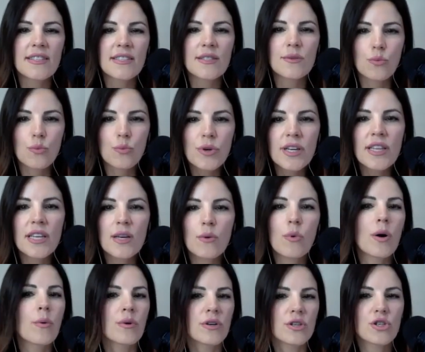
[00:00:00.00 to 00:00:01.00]
that's really
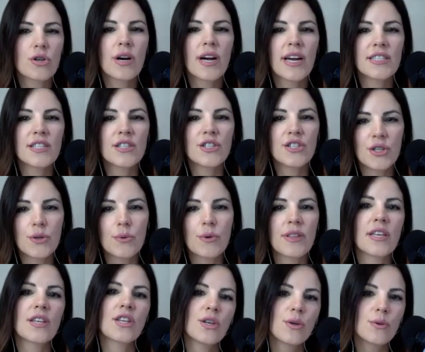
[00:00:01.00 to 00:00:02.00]
what we're trying to do.
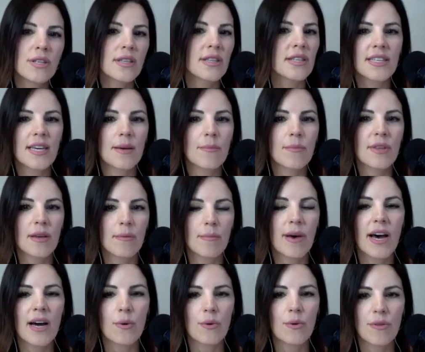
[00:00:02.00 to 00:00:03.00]
And then you did the same thing
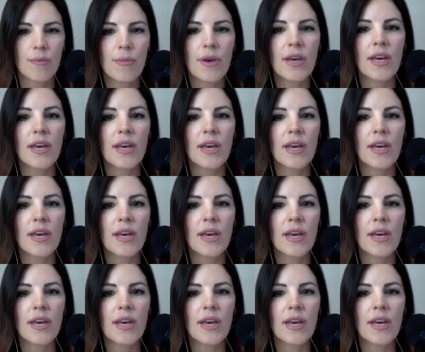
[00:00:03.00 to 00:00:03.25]
back with